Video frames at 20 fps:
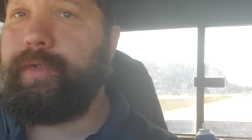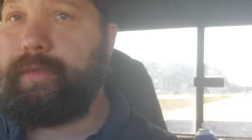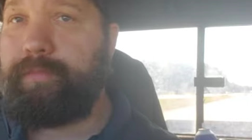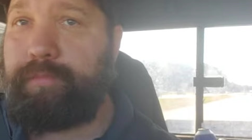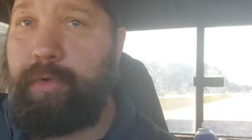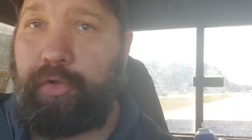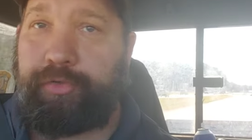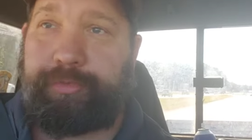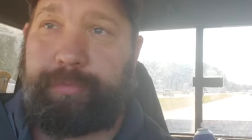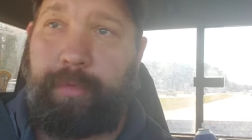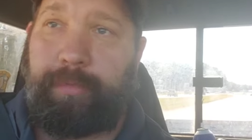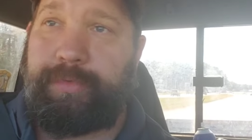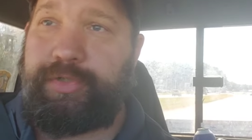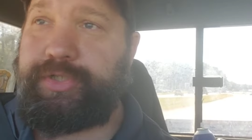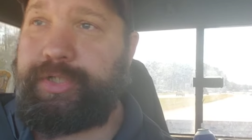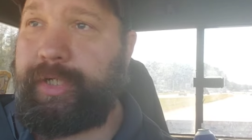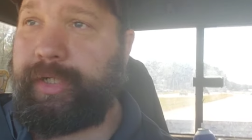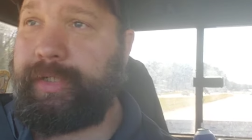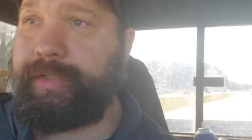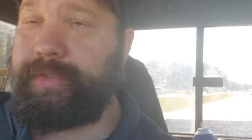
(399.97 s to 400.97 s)
multiple
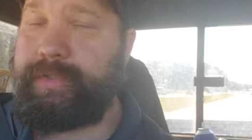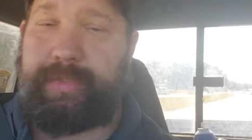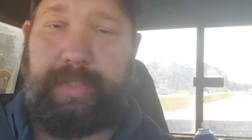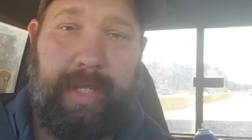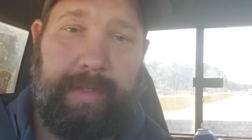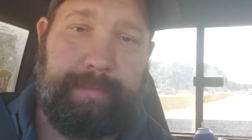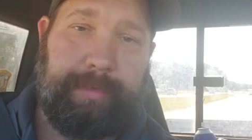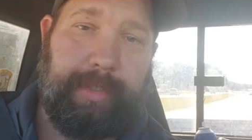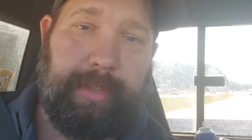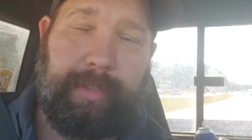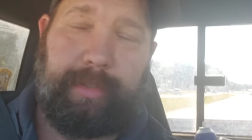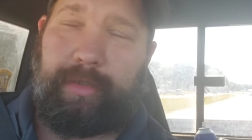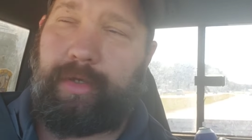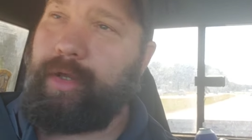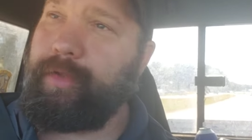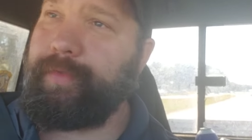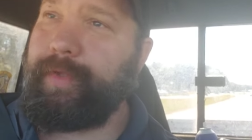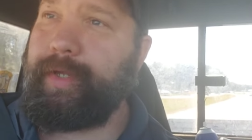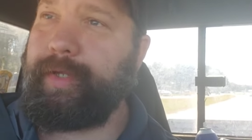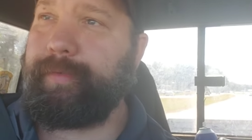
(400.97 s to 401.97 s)
machines, same key,
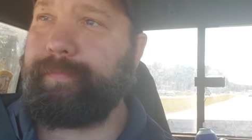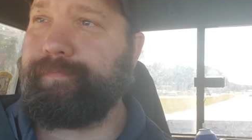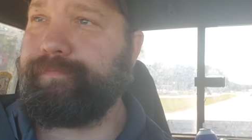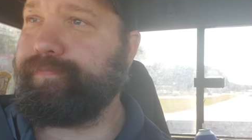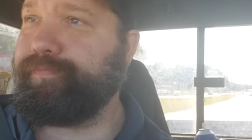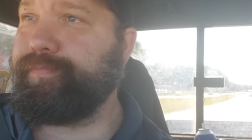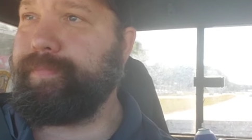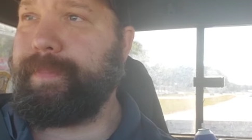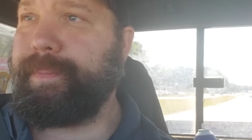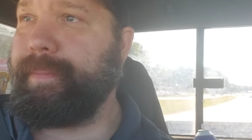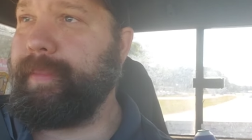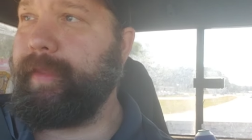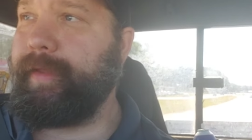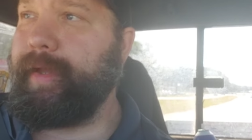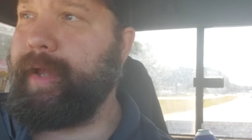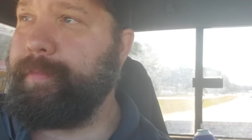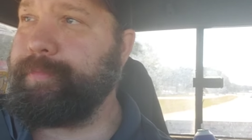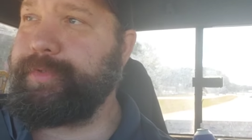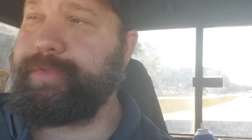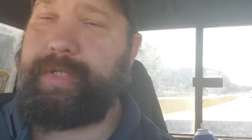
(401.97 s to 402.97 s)
all that.
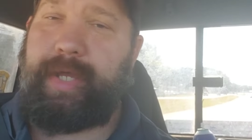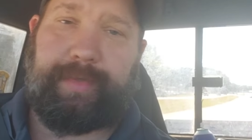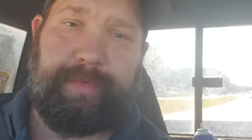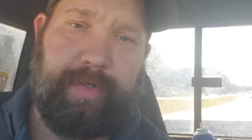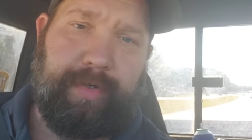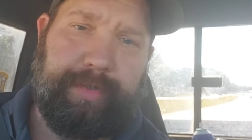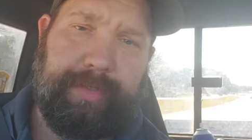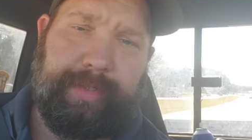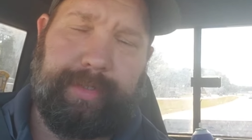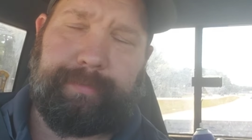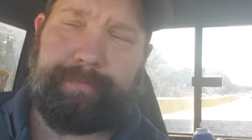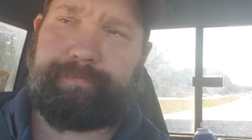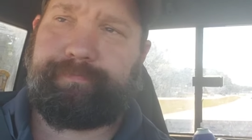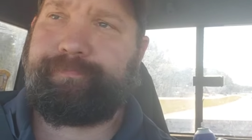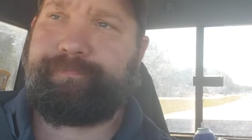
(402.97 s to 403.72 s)
I'm just not there yet.